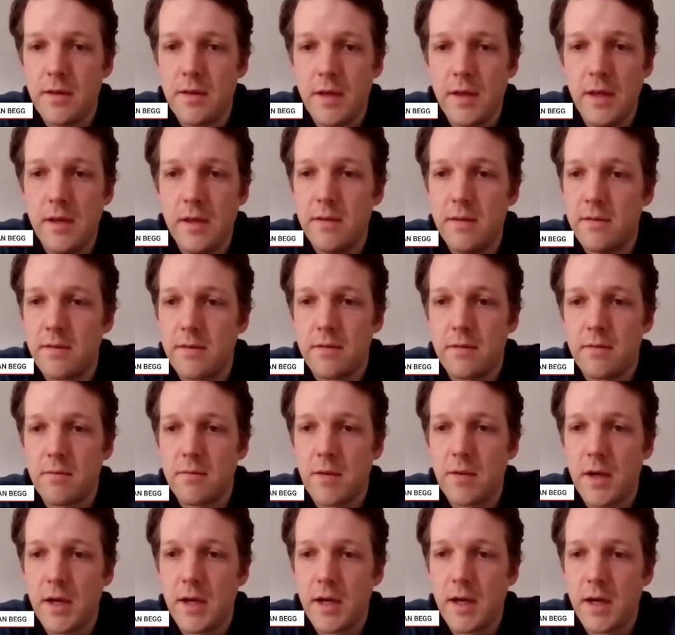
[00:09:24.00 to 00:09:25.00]
is,
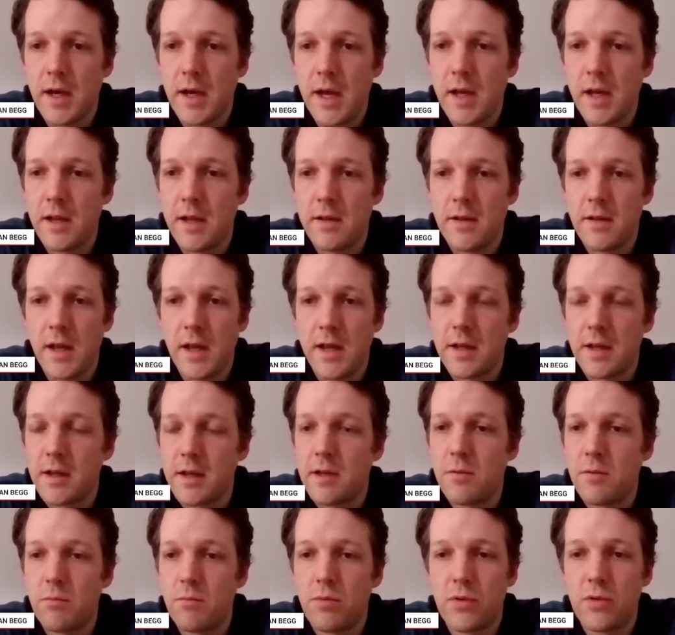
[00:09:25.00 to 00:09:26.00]
and it
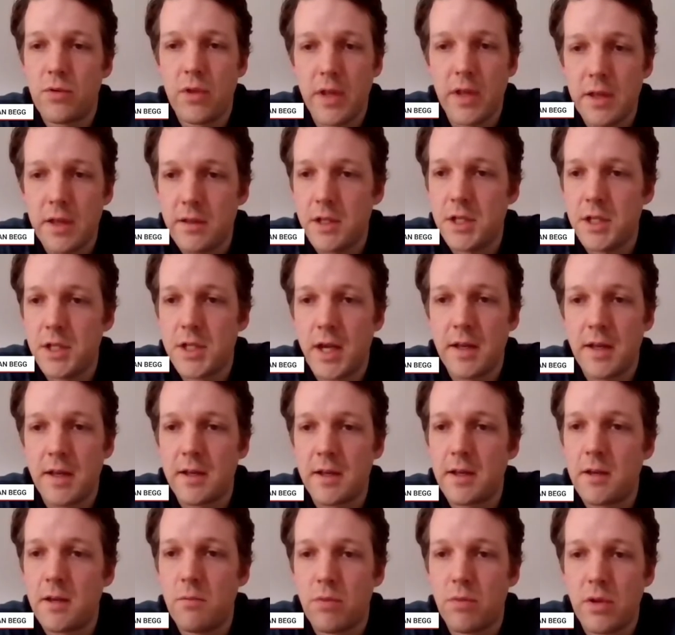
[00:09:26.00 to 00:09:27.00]
completely
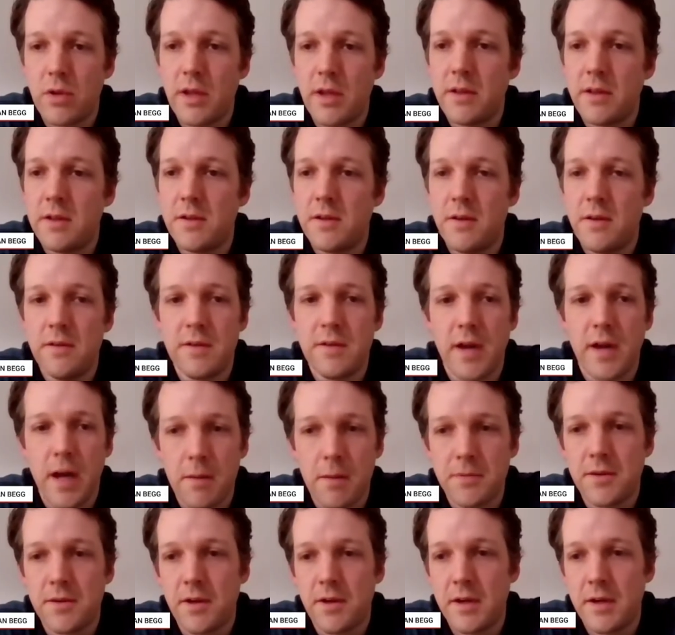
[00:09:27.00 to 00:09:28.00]
completely turns it
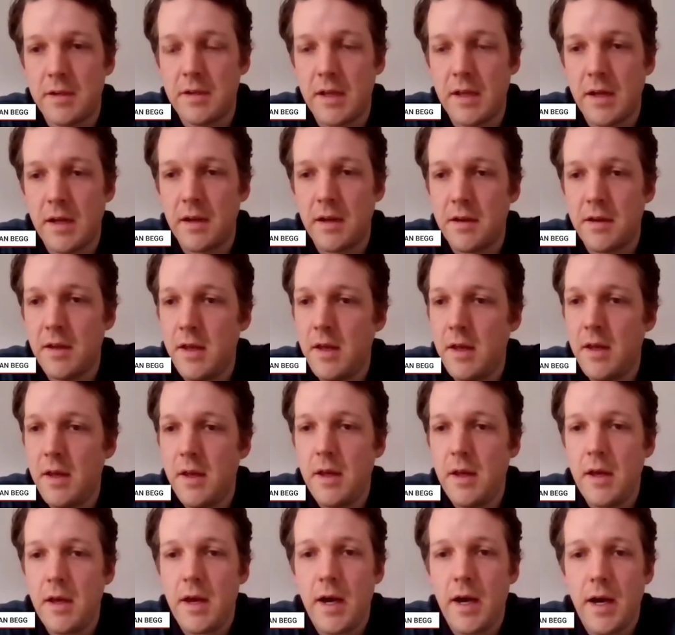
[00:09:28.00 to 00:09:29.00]
upside down.
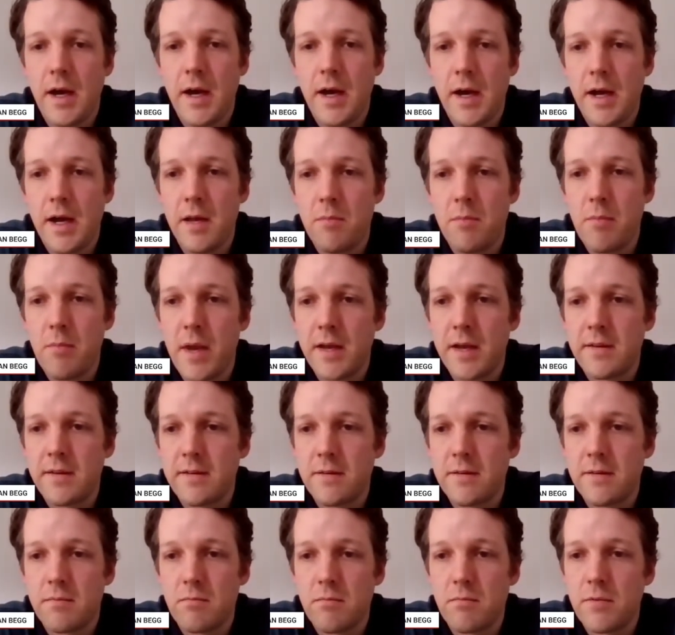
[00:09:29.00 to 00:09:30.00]
It
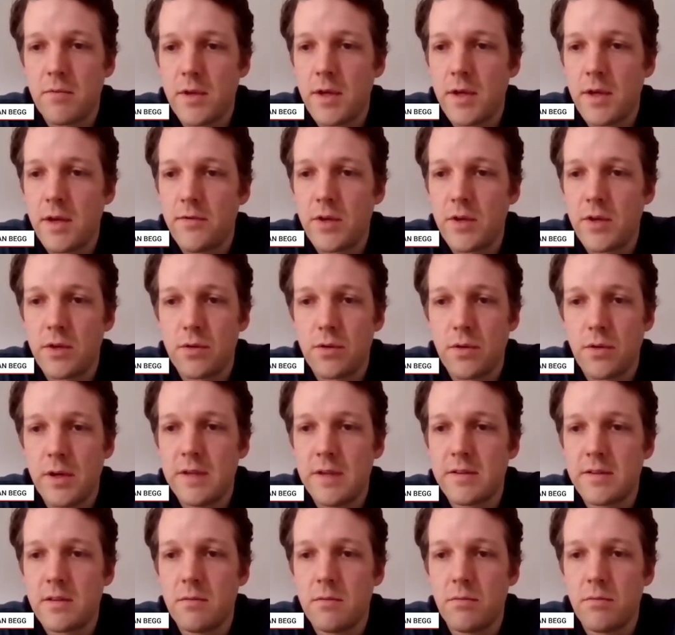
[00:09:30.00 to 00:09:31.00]
makes
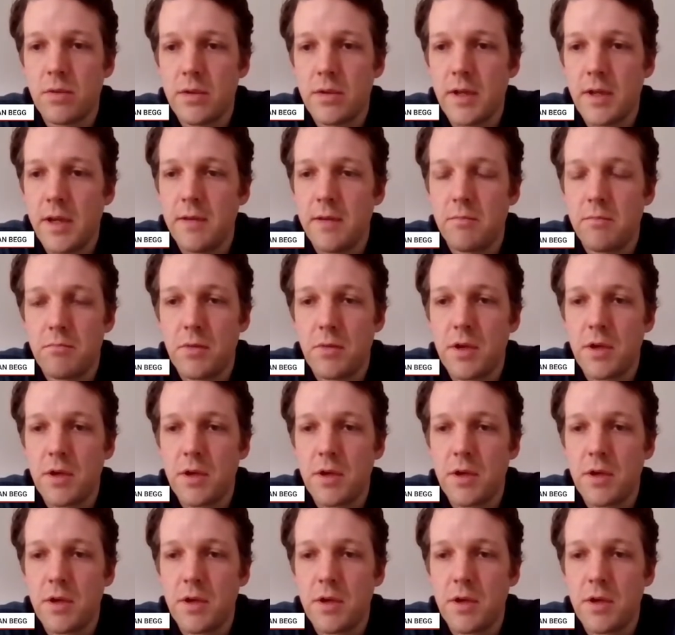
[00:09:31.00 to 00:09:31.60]
Victorians complete,